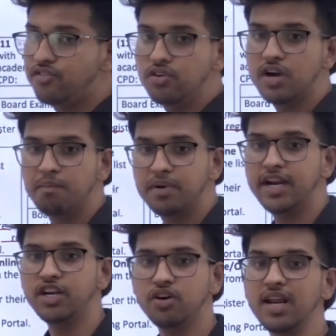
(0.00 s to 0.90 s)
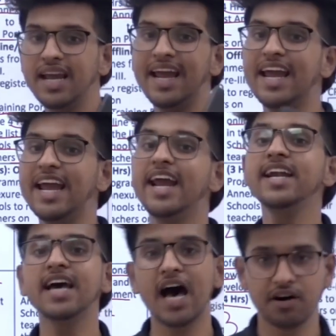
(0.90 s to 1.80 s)
to complete your 8
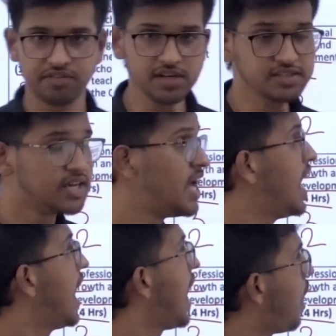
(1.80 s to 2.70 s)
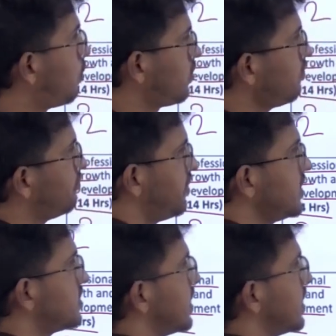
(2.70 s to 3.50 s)
hours, out of which